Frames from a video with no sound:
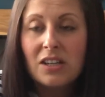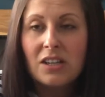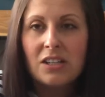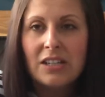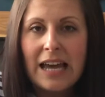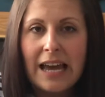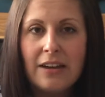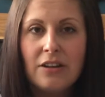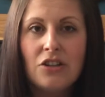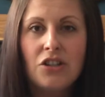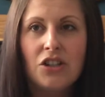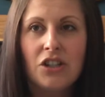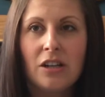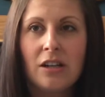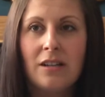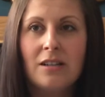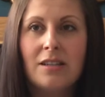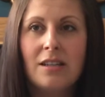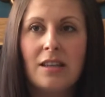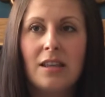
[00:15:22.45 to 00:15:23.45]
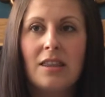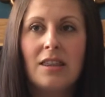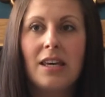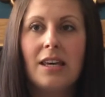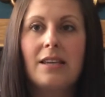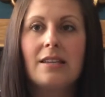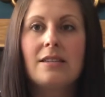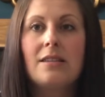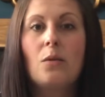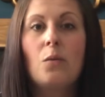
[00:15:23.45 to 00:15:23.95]
attention to the
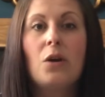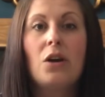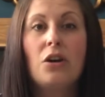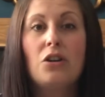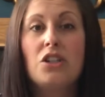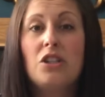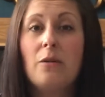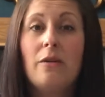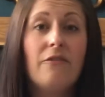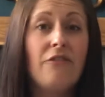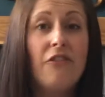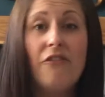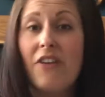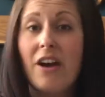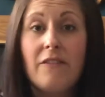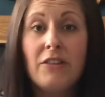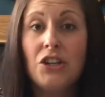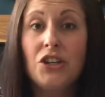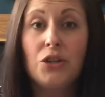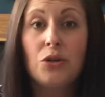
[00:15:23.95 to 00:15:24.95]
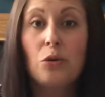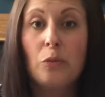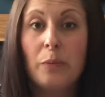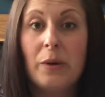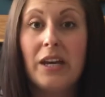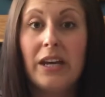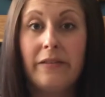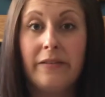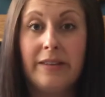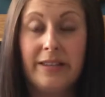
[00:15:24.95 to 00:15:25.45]
things that we are doing for very short
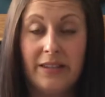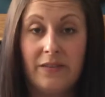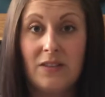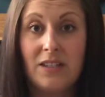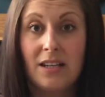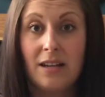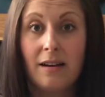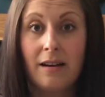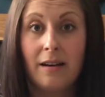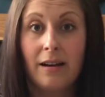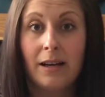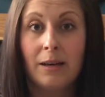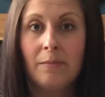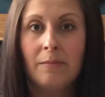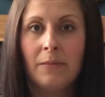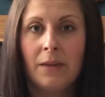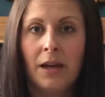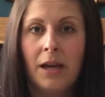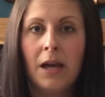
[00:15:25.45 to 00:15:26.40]
periods of time,